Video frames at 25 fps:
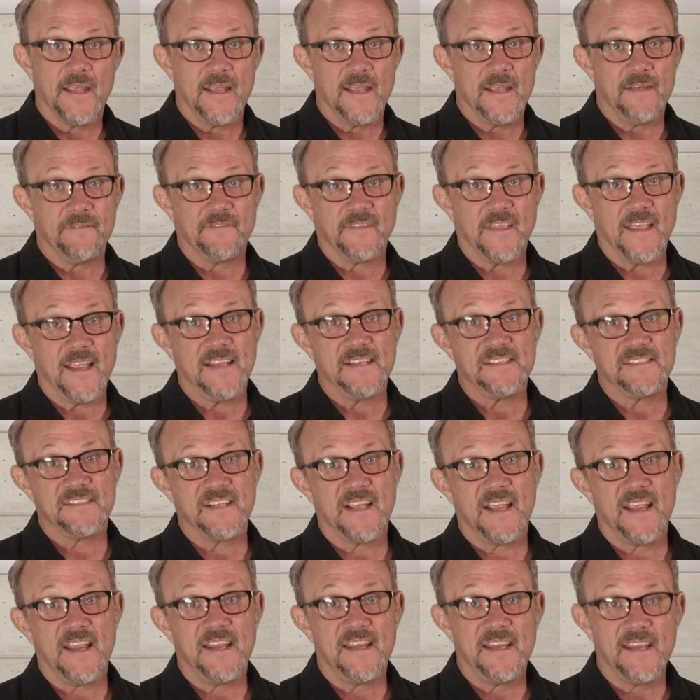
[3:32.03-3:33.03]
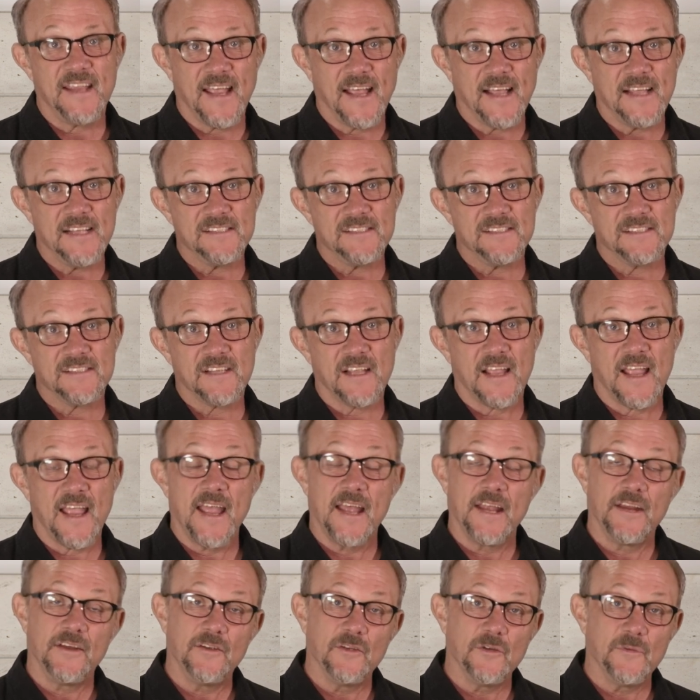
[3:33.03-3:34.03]
If they say yes
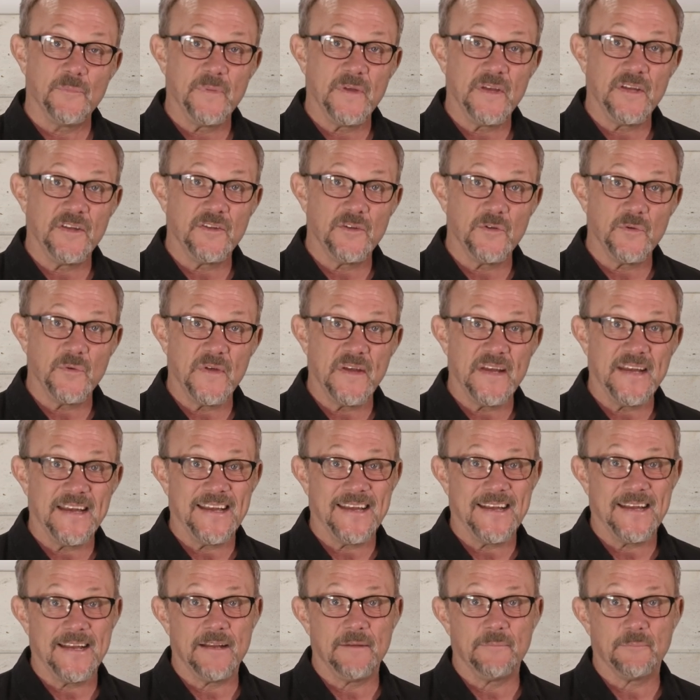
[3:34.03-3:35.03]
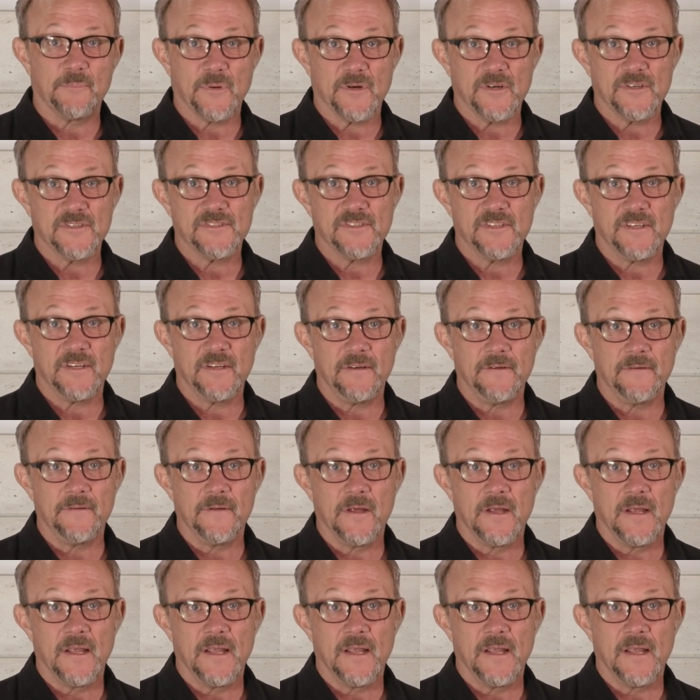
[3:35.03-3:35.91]
and you'll be doing it in person,